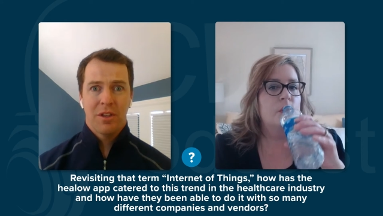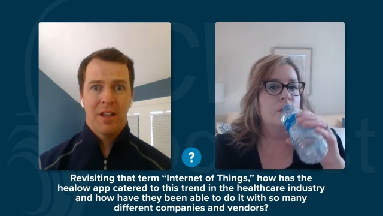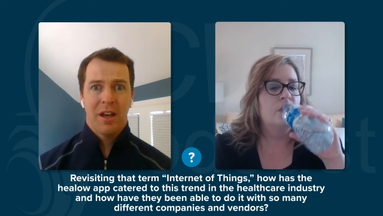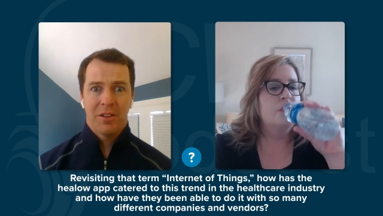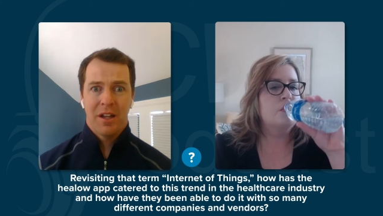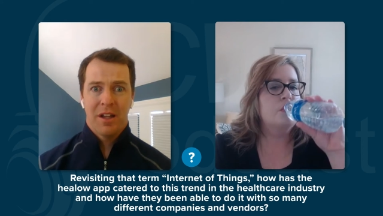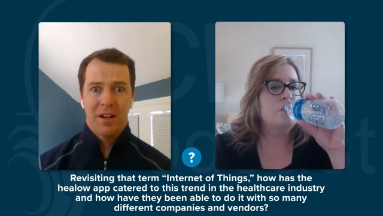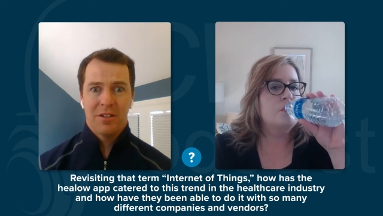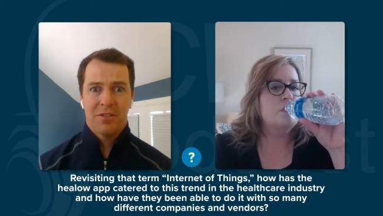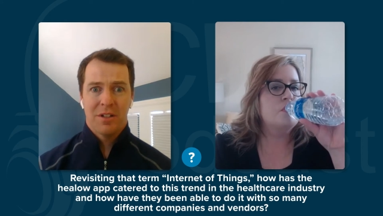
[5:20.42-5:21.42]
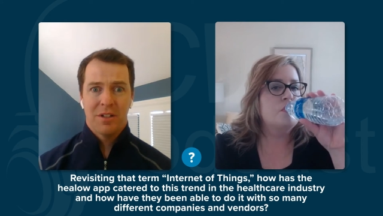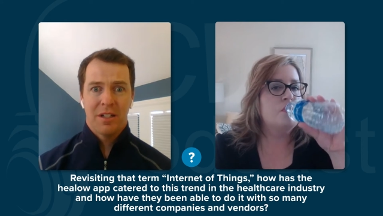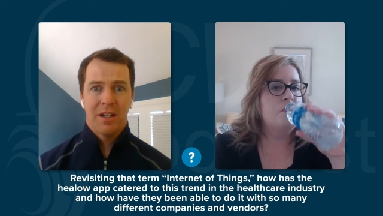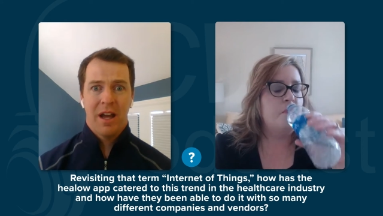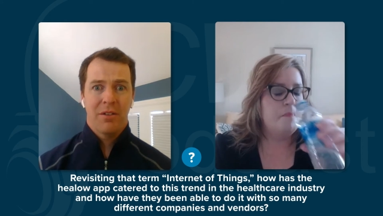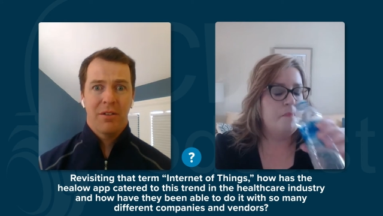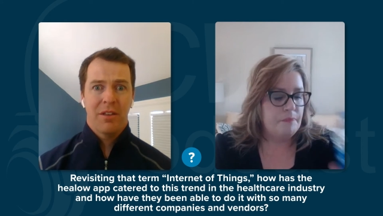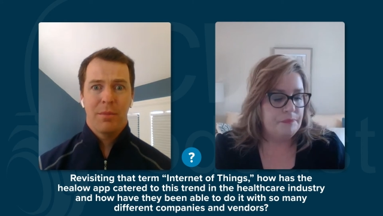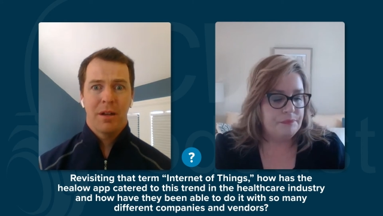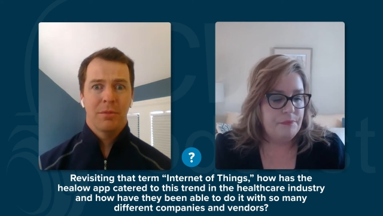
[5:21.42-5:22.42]
Speaker 1: within the healthcare industry and how
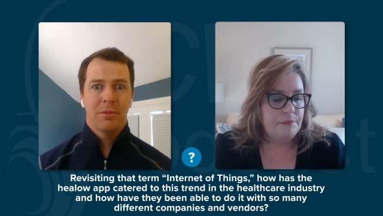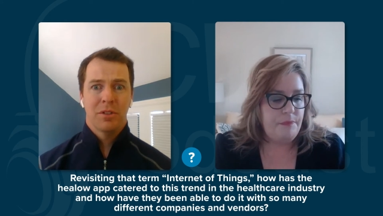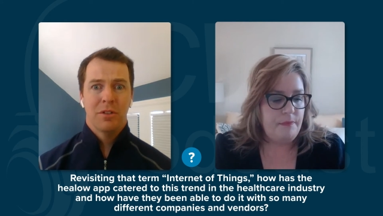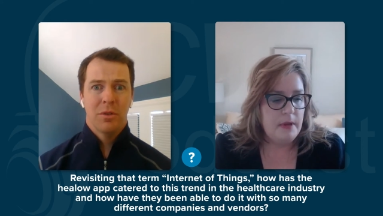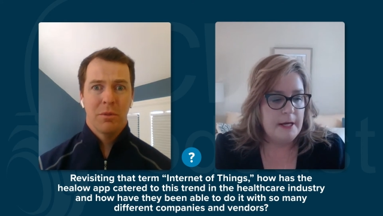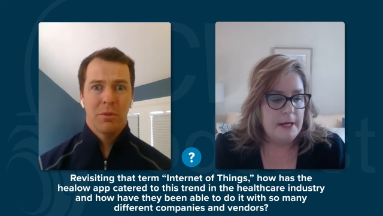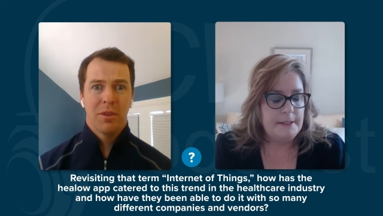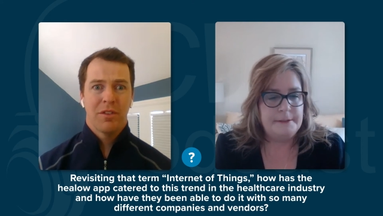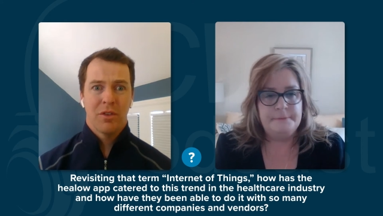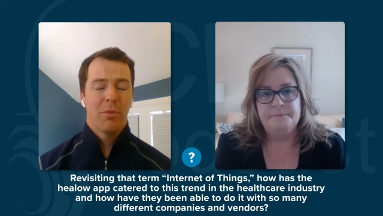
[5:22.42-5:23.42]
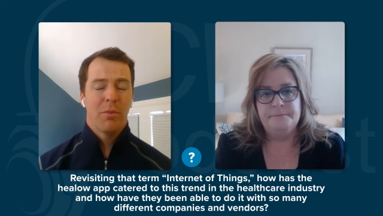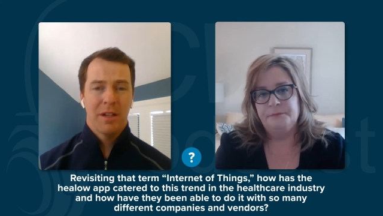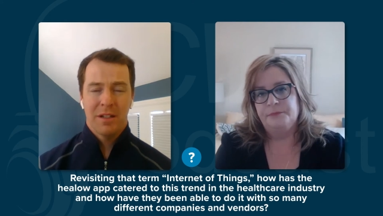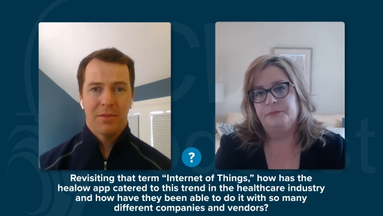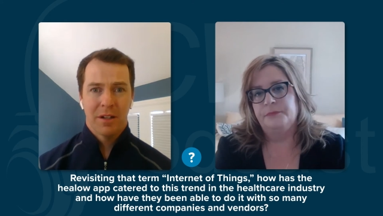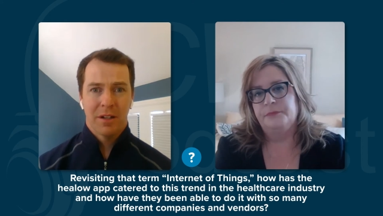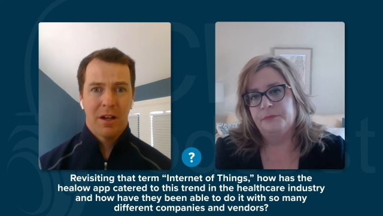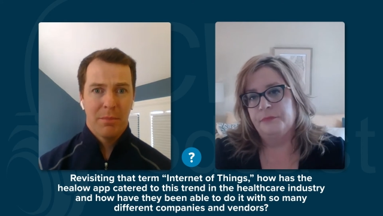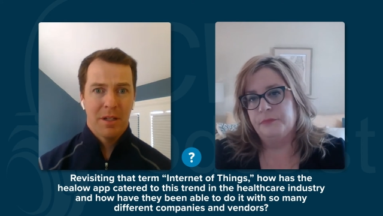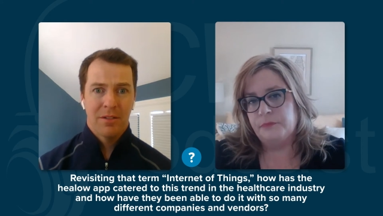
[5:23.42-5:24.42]
they've been able to do it with so many different
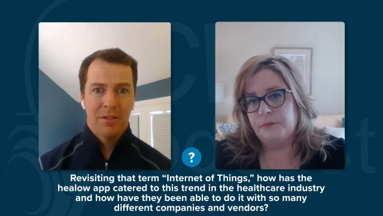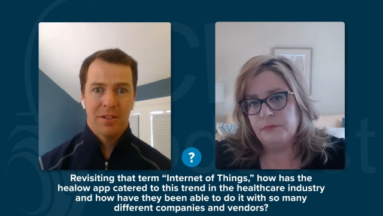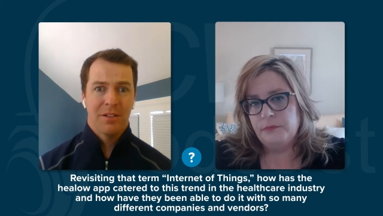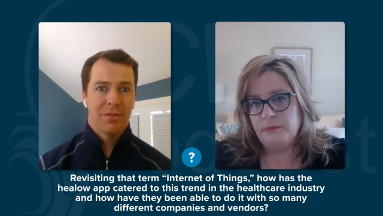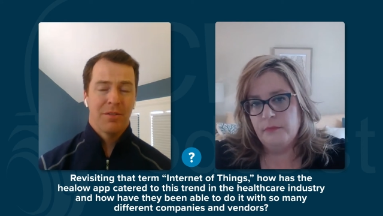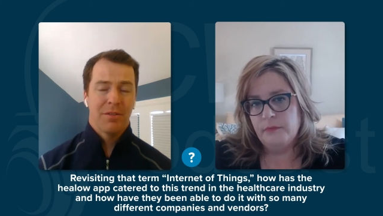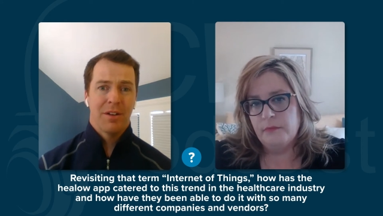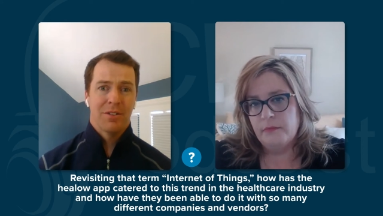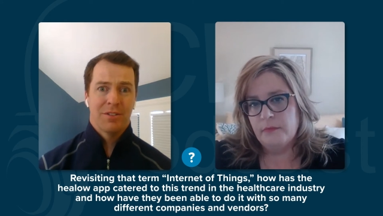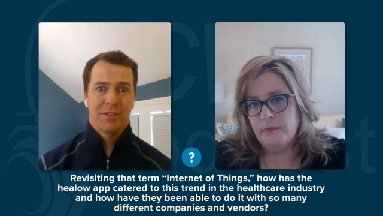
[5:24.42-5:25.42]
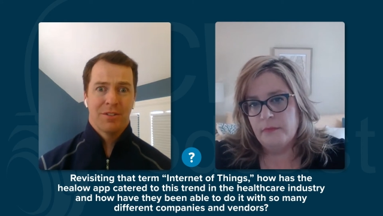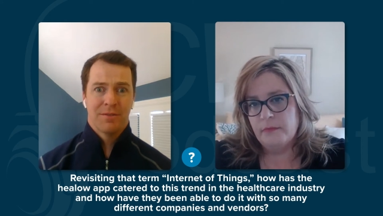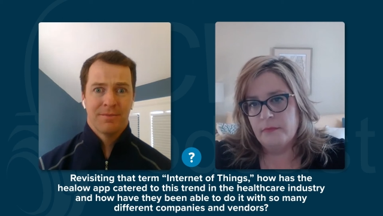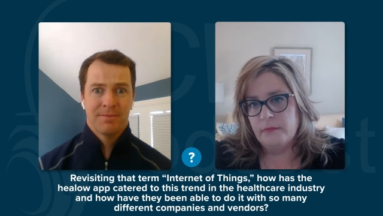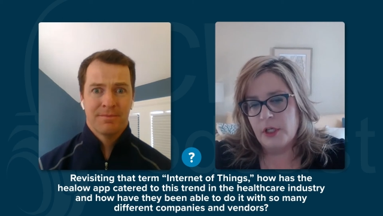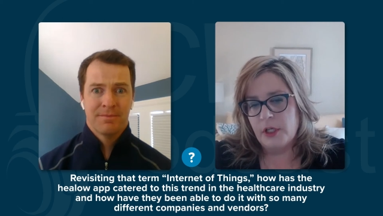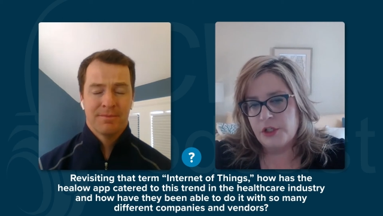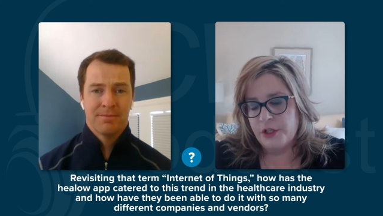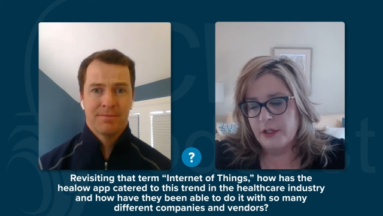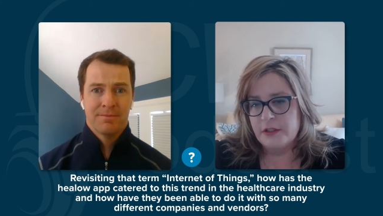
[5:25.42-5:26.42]
companies or different vendors?
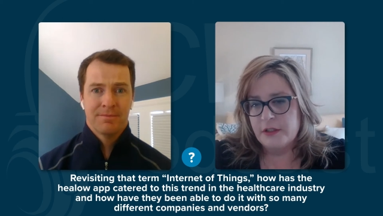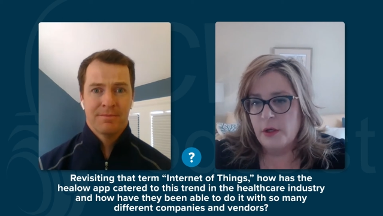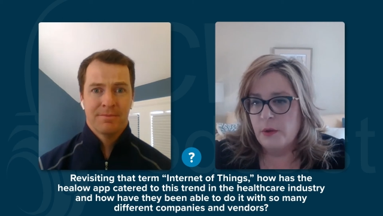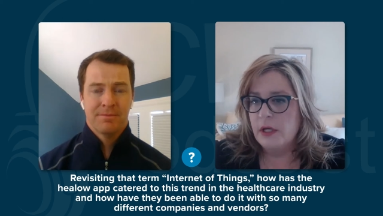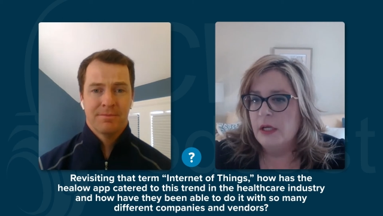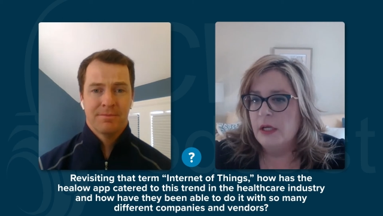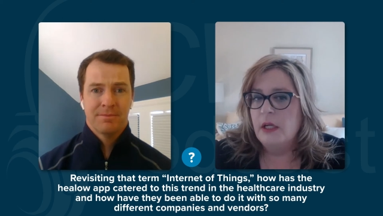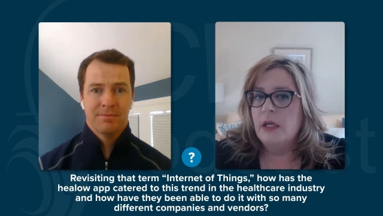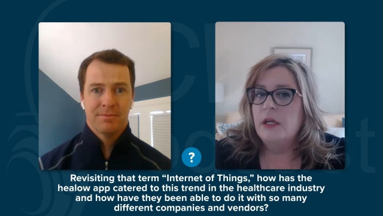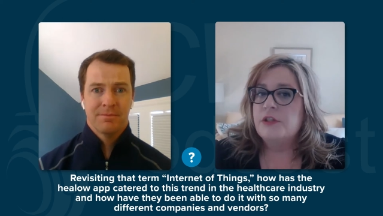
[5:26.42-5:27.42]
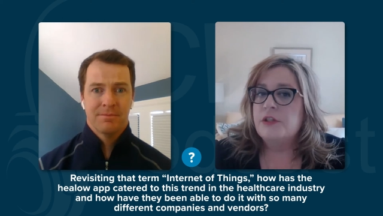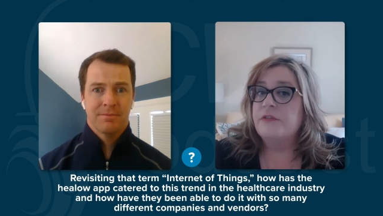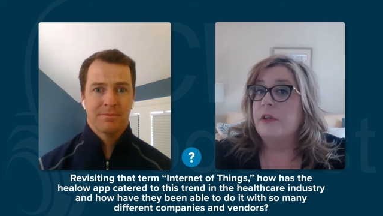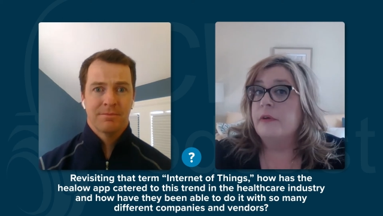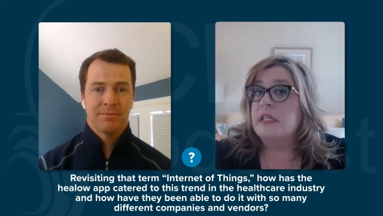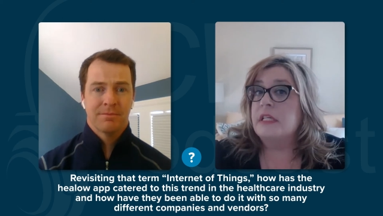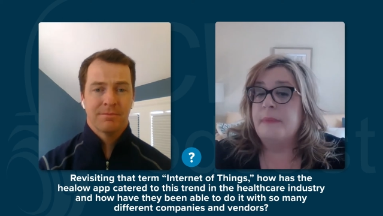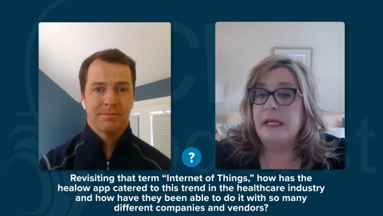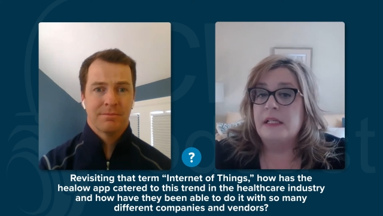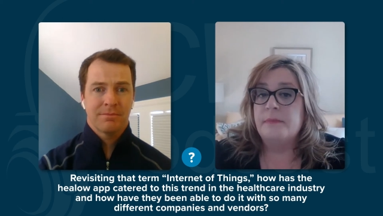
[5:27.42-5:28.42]
Speaker 2: Sure. So, to further
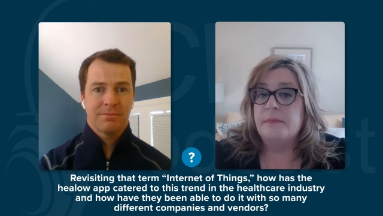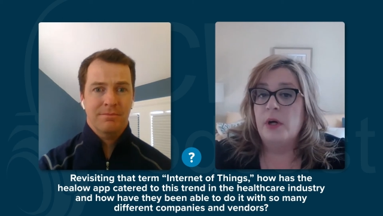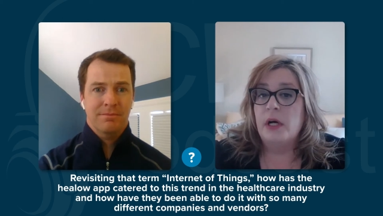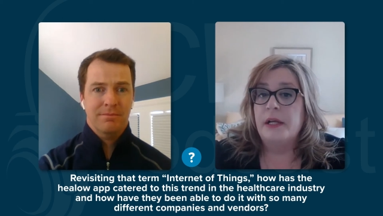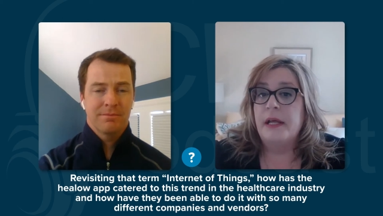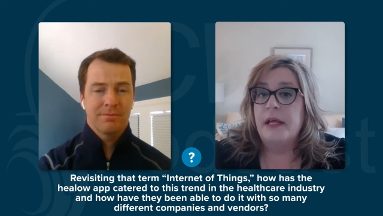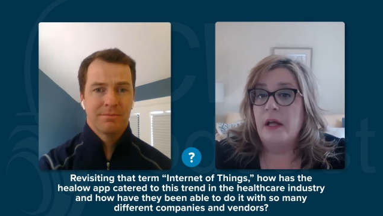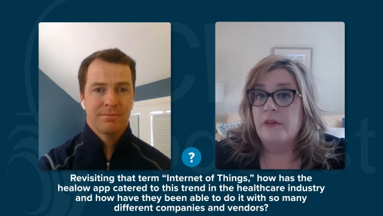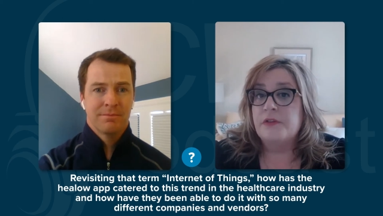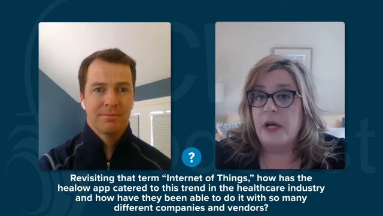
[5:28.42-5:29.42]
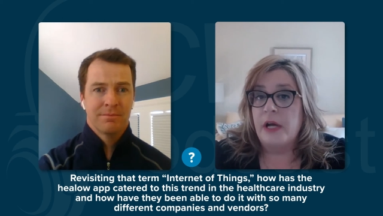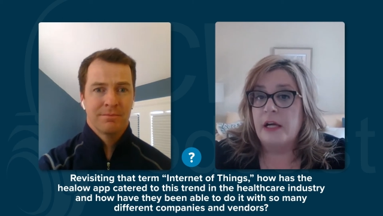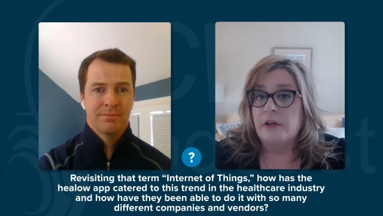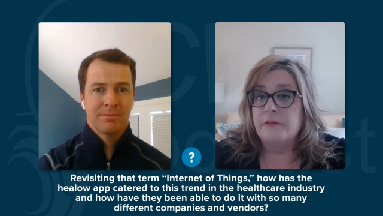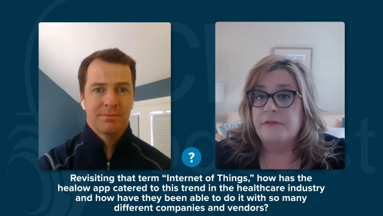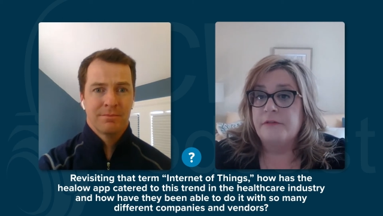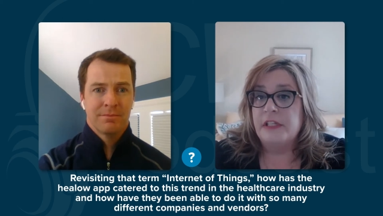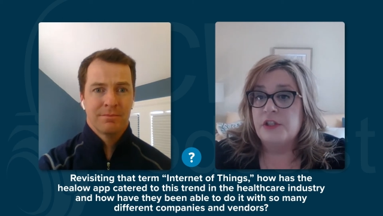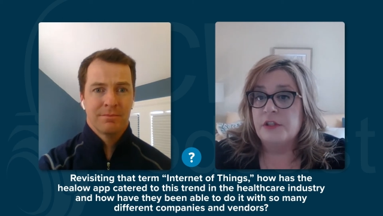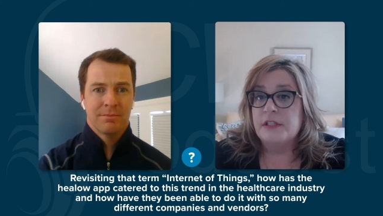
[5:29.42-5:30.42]
expand upon health tracker
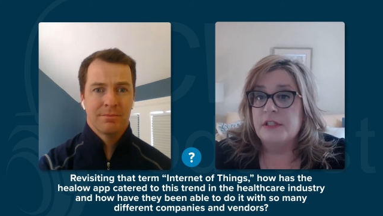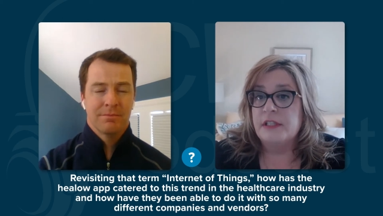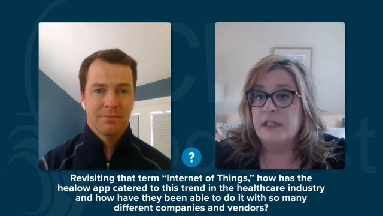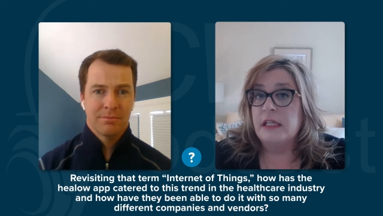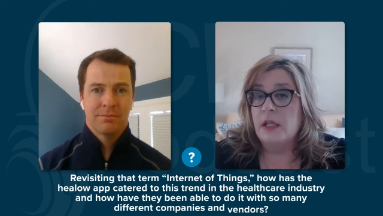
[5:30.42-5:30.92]
features in